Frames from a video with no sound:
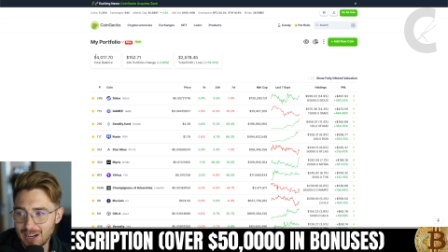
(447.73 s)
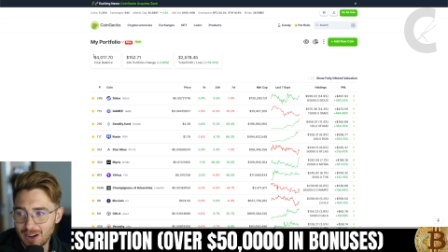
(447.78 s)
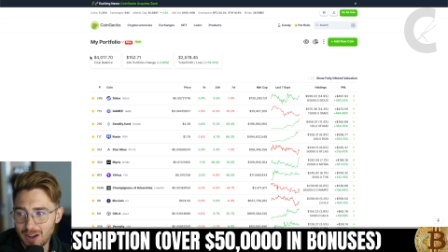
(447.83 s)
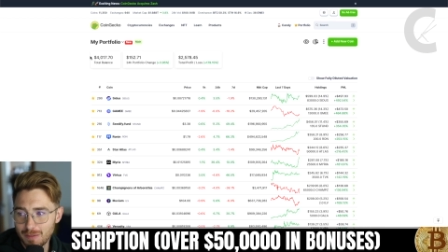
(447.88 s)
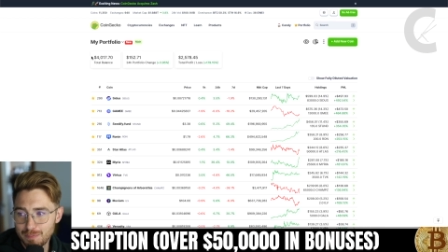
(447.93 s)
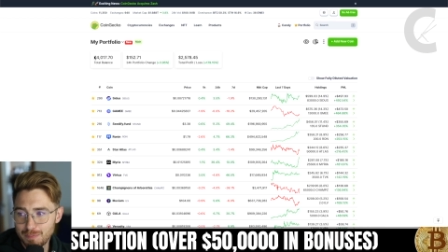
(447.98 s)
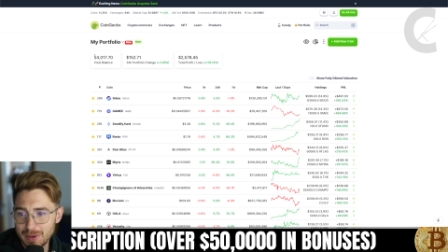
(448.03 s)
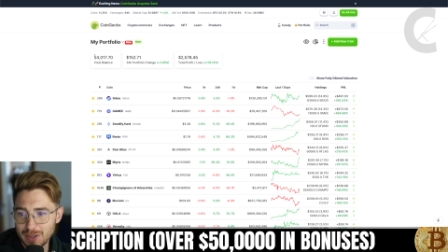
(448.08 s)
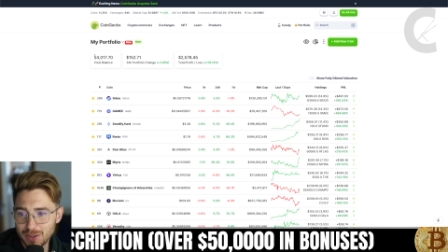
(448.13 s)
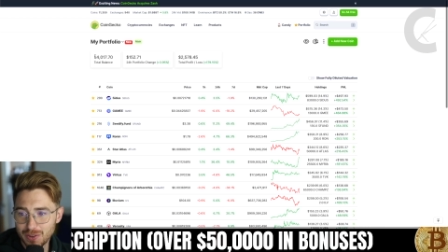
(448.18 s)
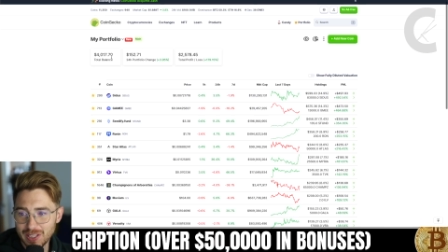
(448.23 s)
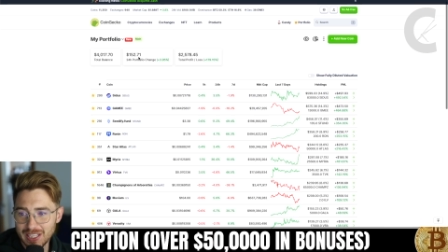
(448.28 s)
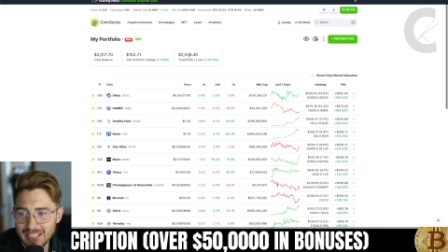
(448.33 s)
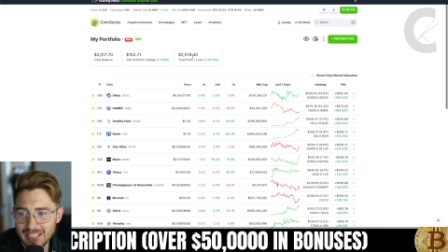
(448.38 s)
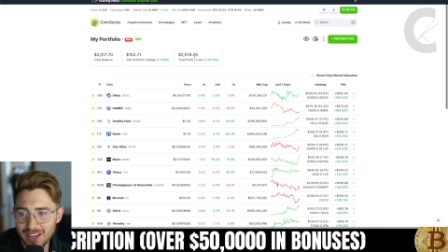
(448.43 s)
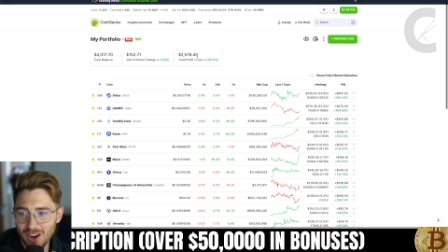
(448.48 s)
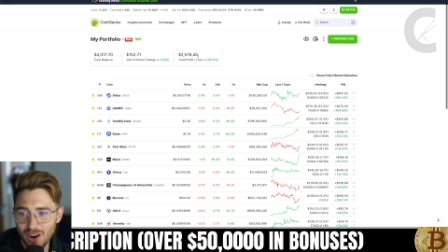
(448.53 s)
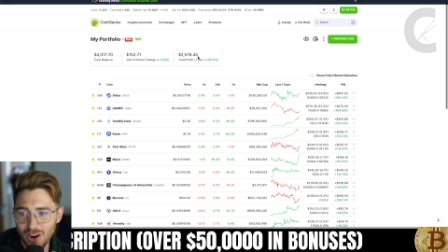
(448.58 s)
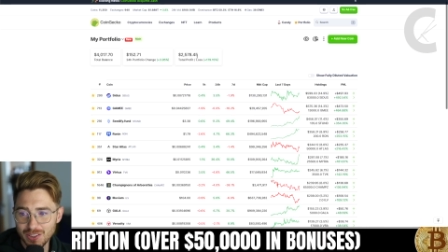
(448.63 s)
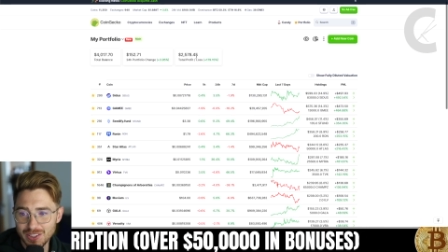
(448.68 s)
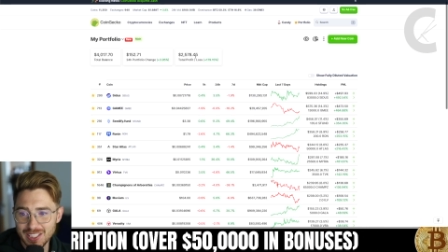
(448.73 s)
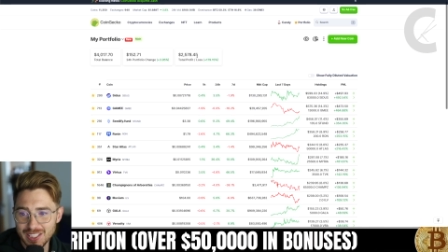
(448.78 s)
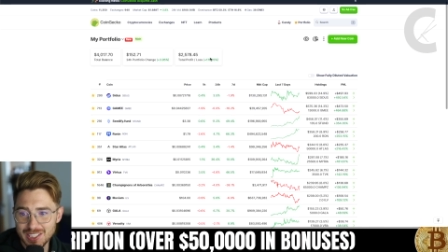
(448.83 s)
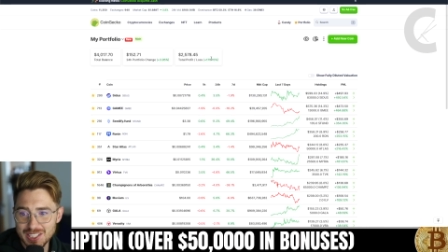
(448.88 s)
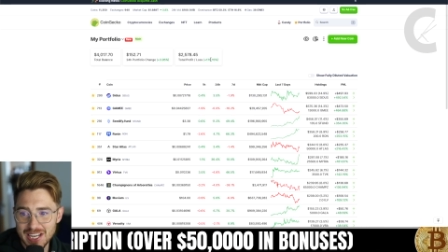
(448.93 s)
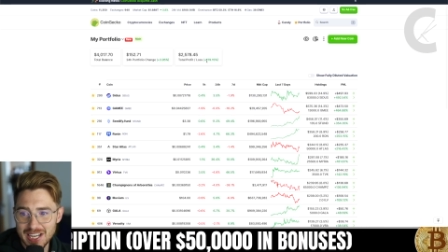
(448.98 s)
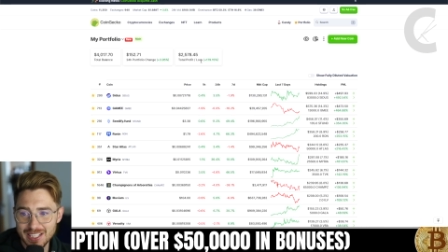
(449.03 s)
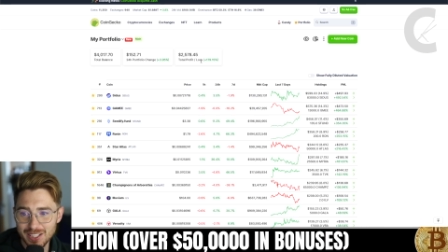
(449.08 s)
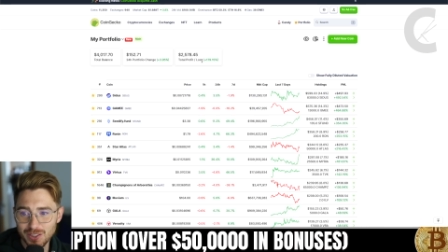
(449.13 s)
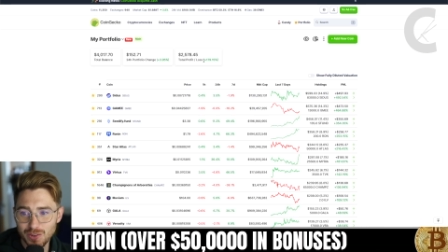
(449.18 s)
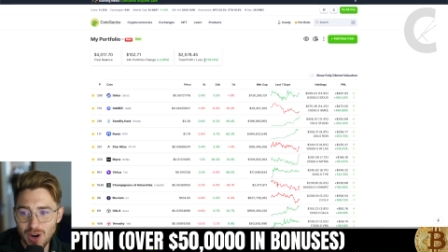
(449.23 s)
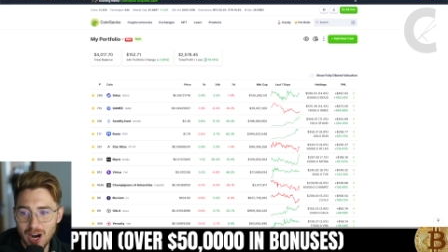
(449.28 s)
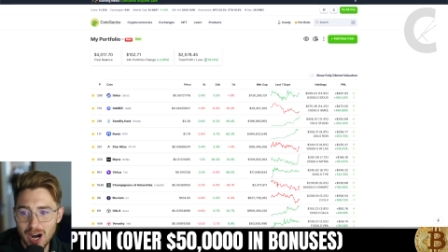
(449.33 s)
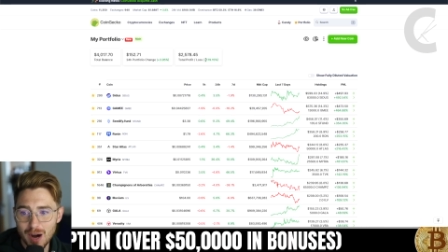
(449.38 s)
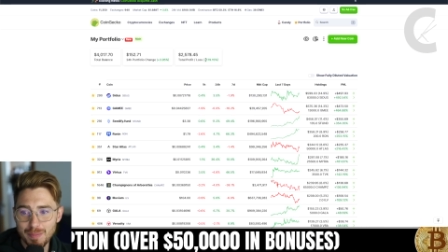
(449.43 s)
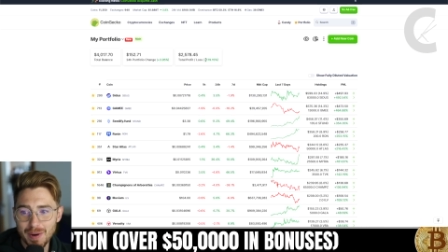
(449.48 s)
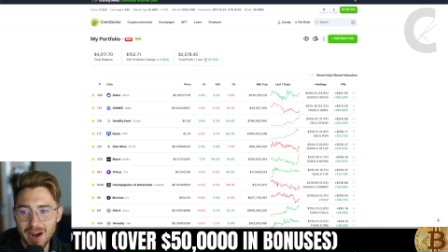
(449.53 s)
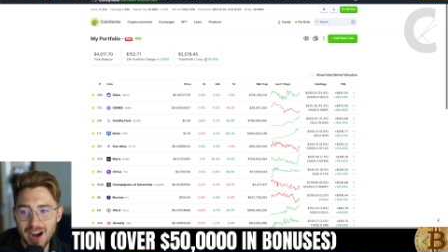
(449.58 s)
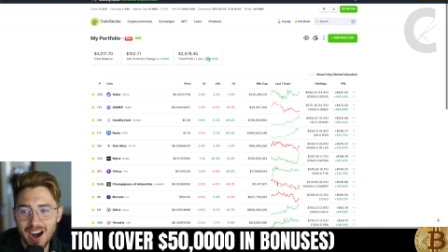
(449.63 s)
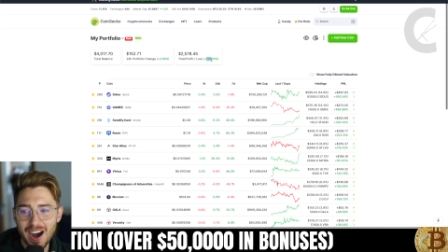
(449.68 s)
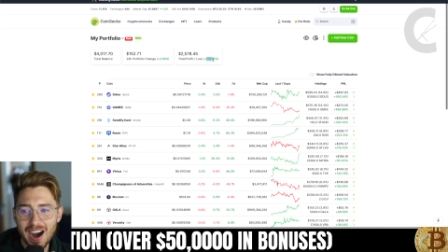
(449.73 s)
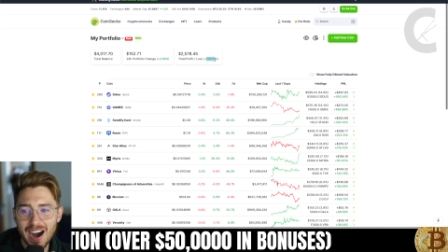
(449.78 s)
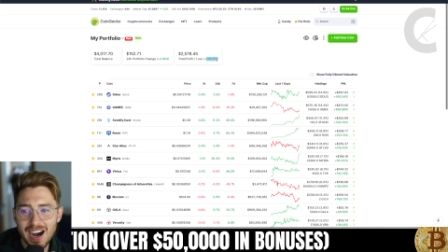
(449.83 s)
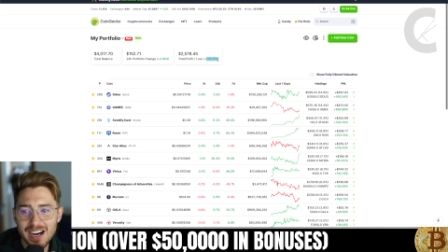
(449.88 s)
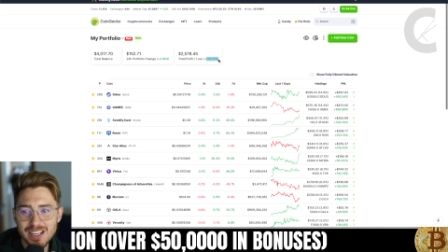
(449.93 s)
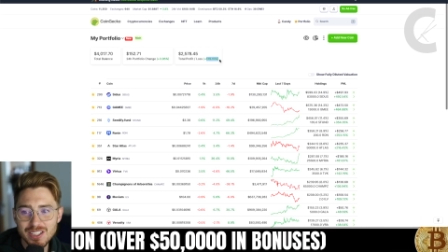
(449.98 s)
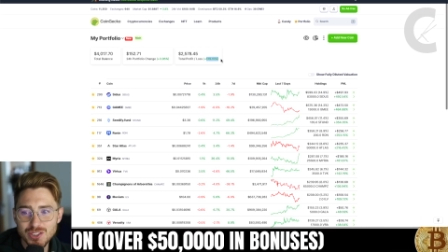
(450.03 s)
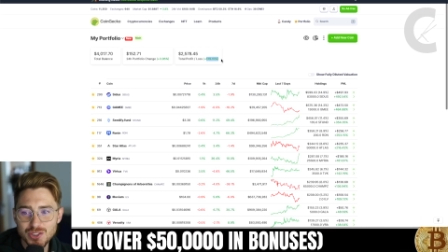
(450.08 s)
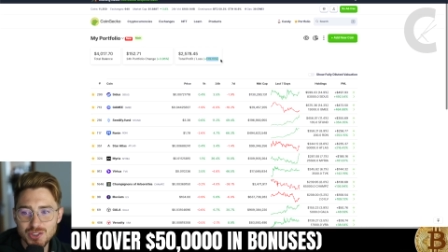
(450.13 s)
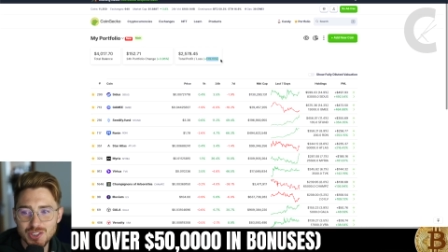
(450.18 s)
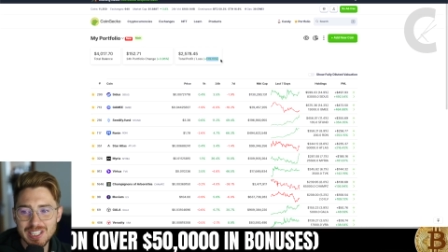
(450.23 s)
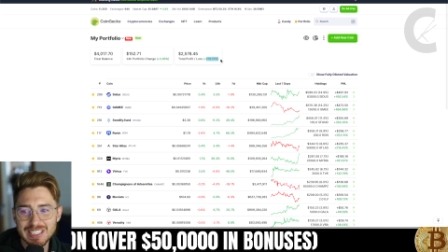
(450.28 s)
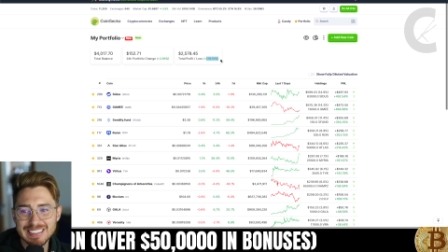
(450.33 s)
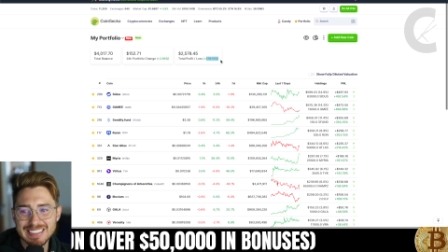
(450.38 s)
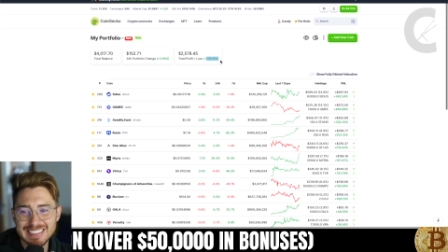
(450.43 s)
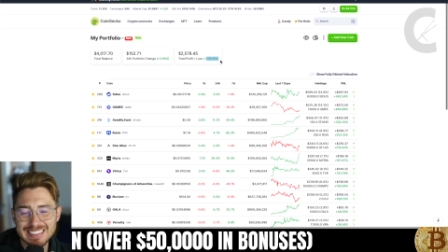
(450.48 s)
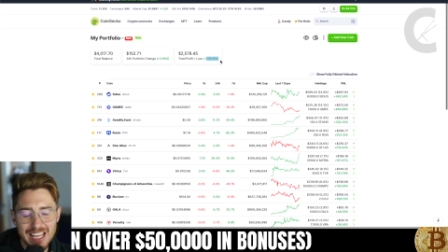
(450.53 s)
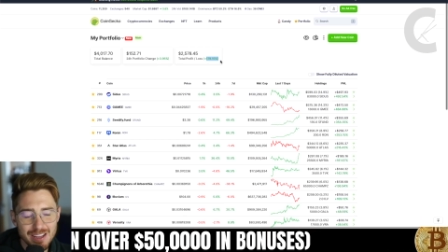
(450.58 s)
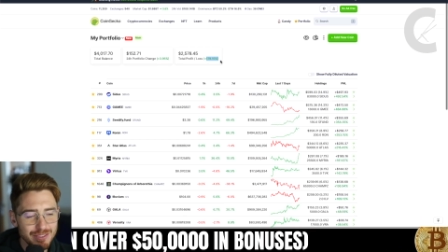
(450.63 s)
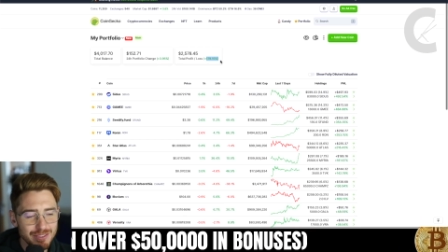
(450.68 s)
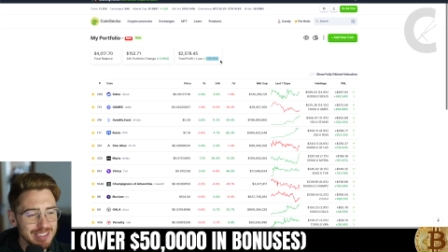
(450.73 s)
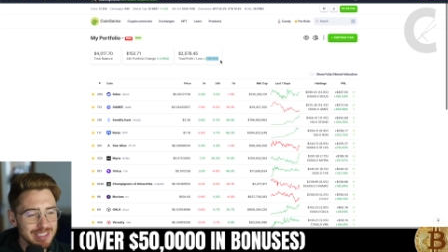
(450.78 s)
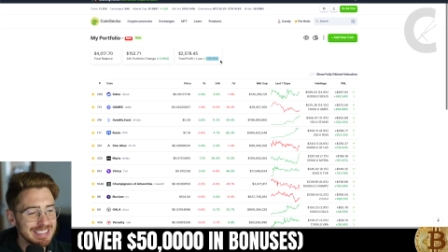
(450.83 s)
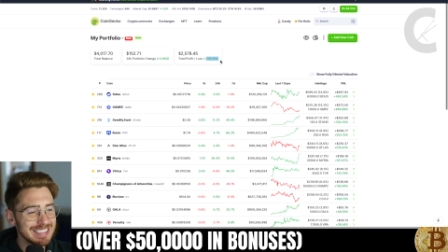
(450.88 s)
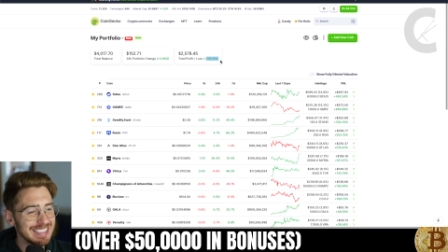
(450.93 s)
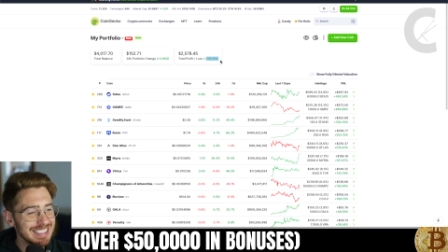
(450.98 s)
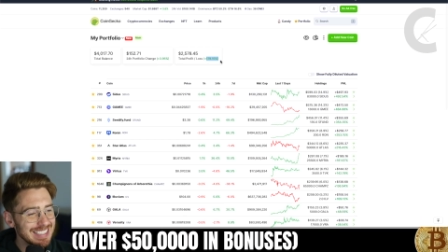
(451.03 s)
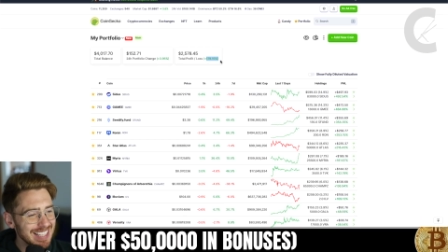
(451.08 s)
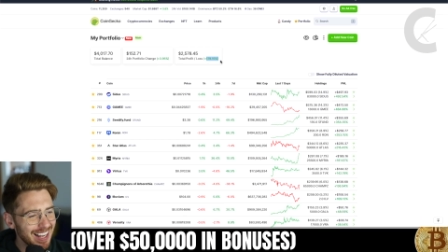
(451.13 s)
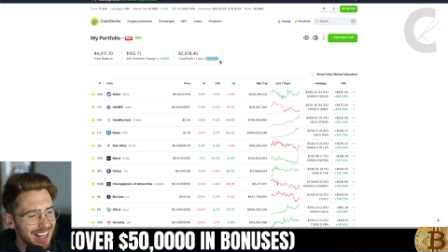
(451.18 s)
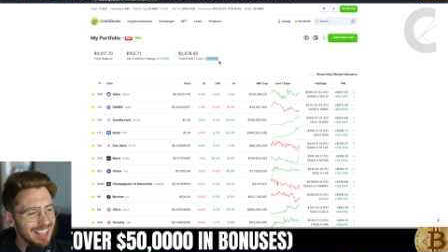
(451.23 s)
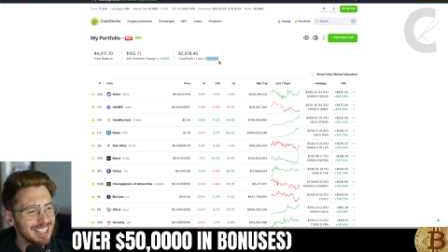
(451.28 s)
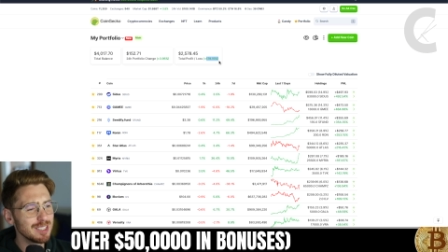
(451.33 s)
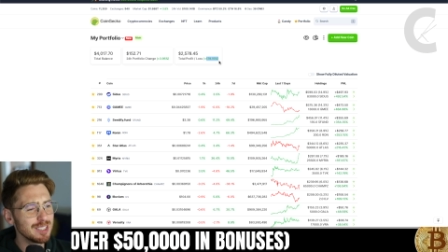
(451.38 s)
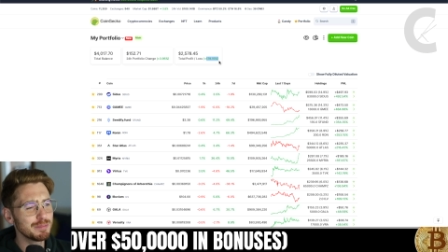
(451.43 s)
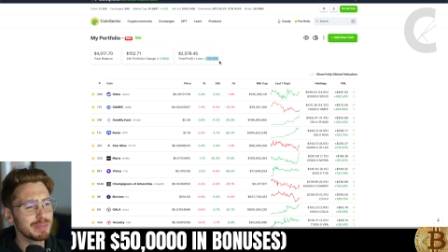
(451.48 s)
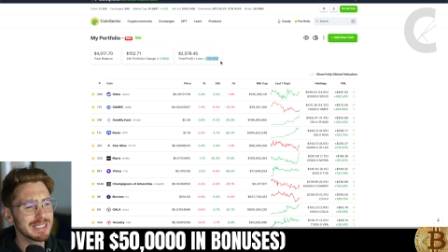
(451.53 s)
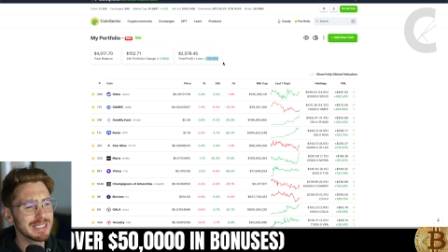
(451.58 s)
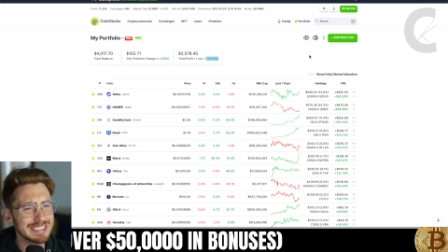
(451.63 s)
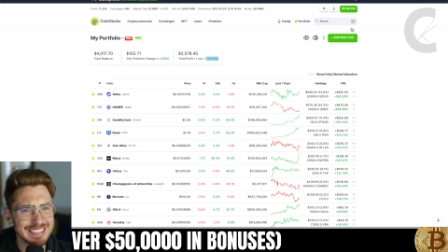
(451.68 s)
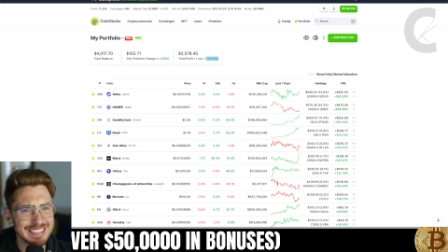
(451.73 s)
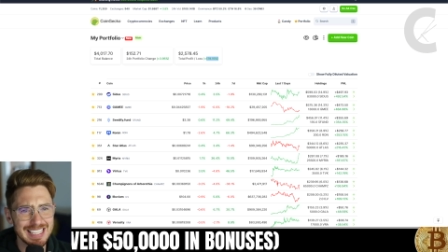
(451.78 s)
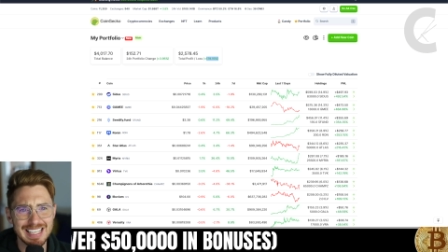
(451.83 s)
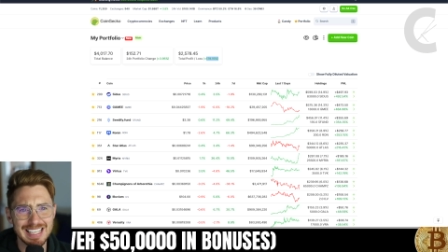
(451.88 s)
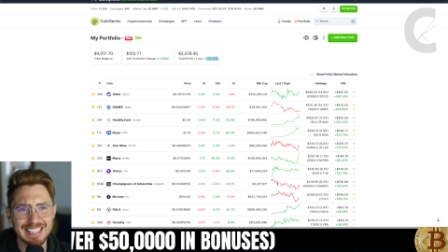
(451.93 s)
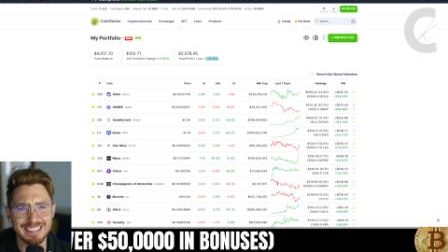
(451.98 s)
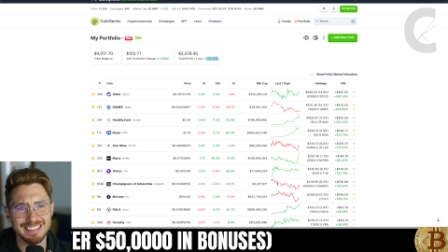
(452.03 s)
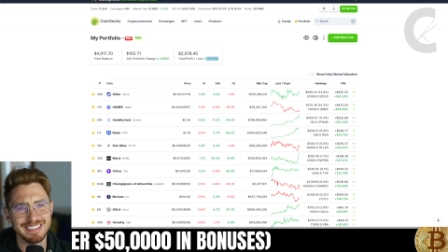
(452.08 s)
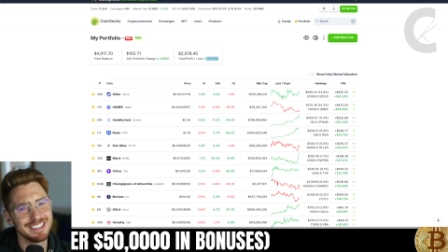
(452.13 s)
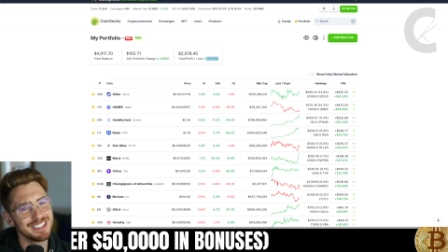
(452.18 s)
that I built here on the channel up 179%.